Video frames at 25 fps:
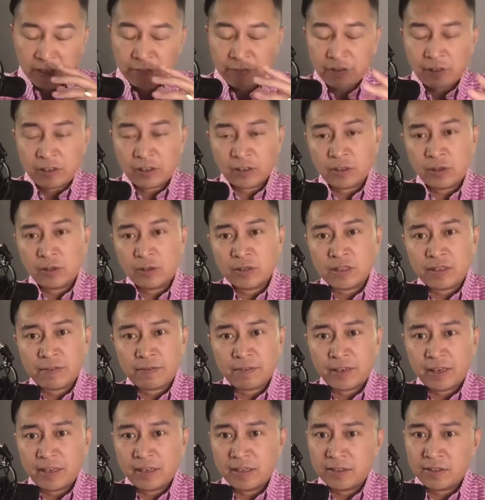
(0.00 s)
here on Coast
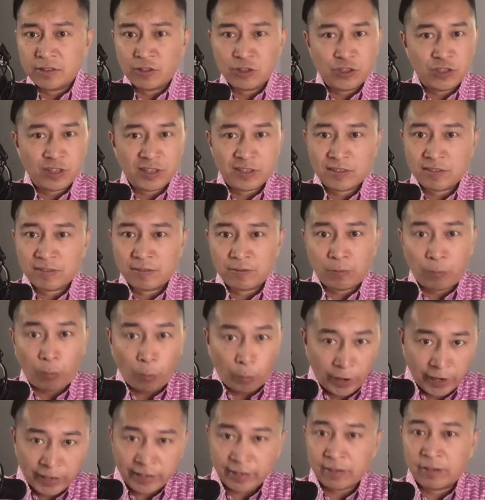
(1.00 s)
FI is just
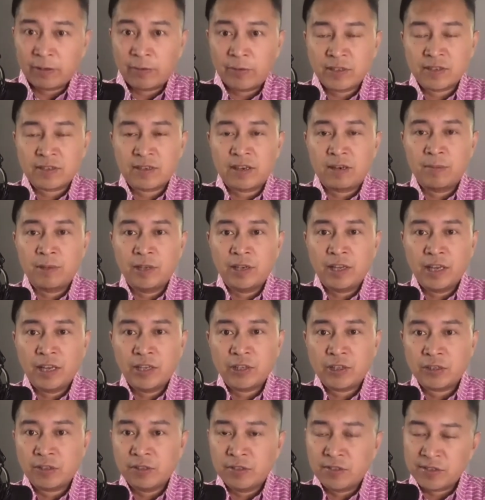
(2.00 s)
regular retirement
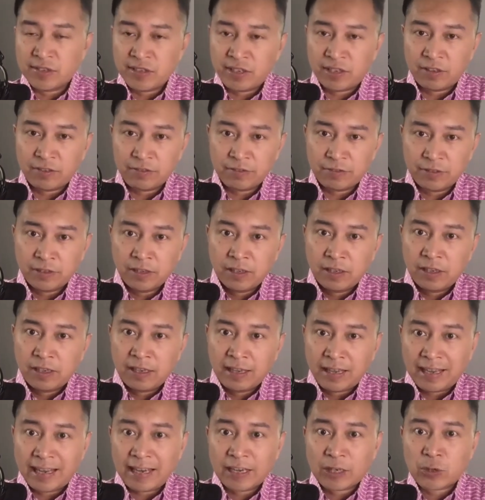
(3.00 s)
age instead of
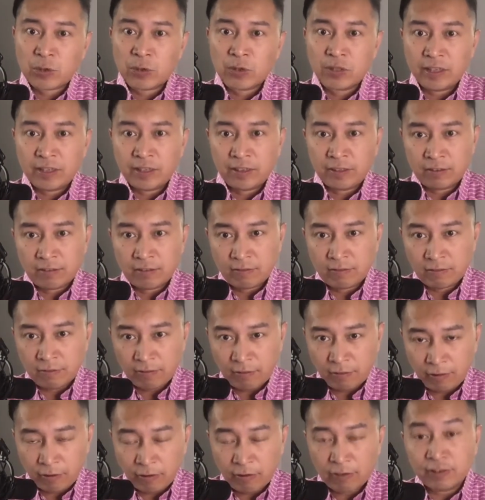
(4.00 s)
actually
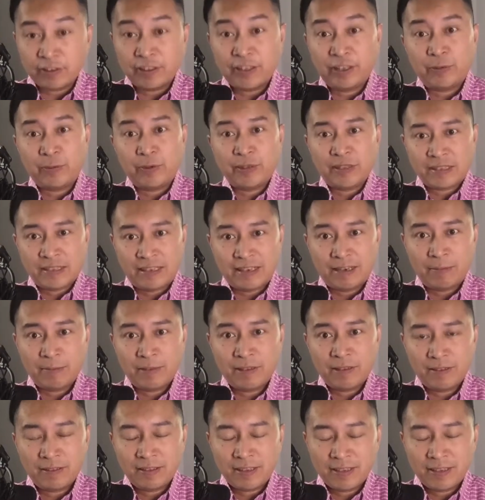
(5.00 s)
early retirement.